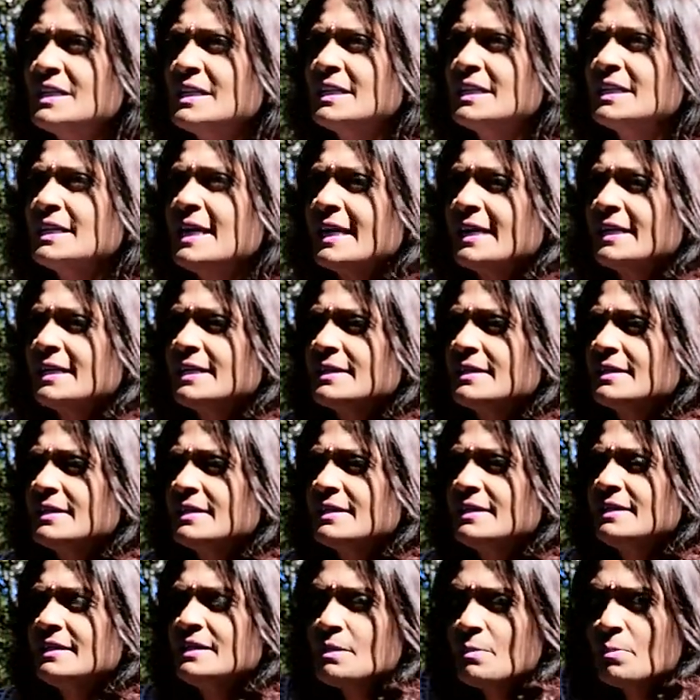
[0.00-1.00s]
like
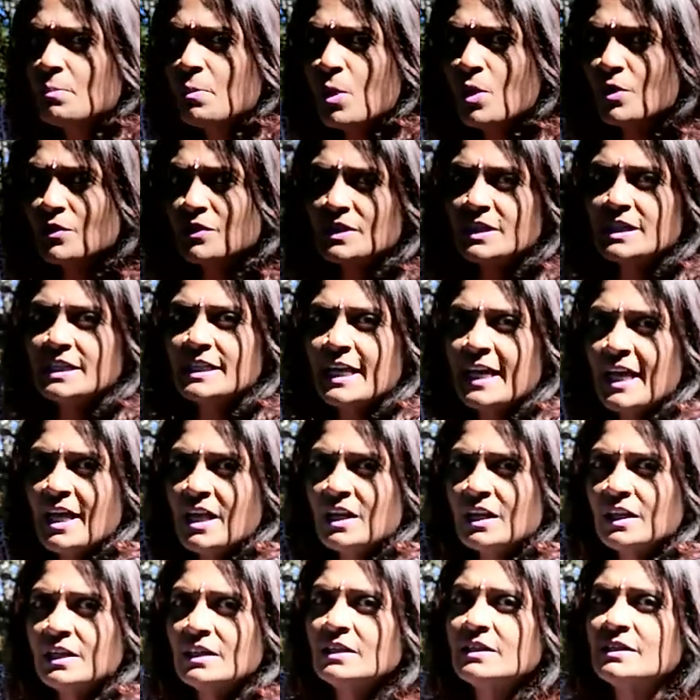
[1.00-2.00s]
in a birth
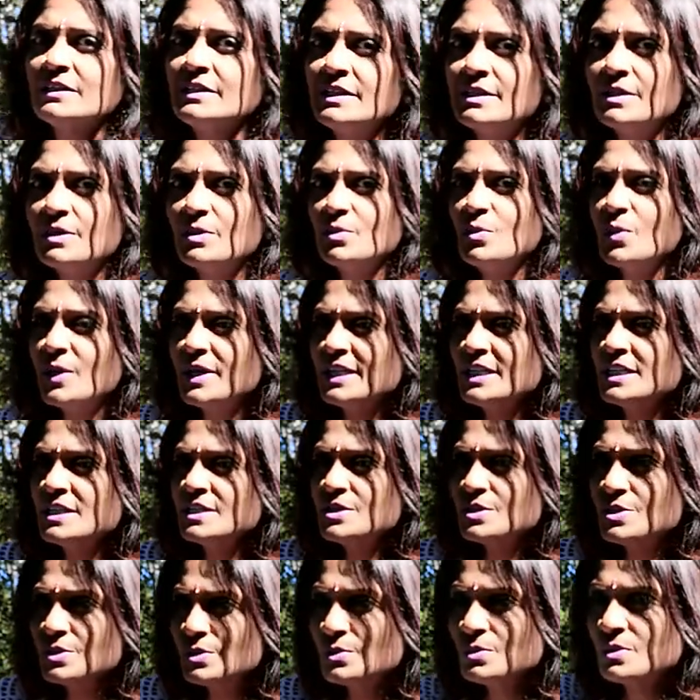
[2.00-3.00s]
canal, waiting
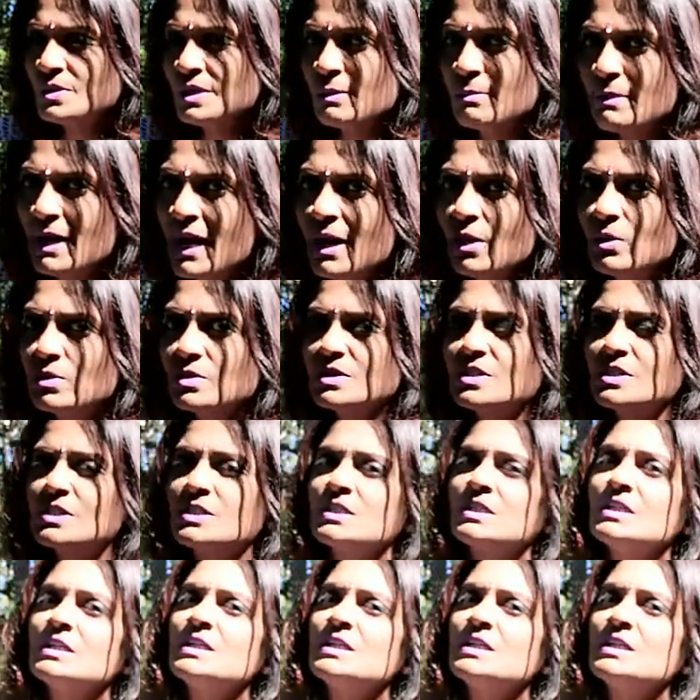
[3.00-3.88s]
to come out.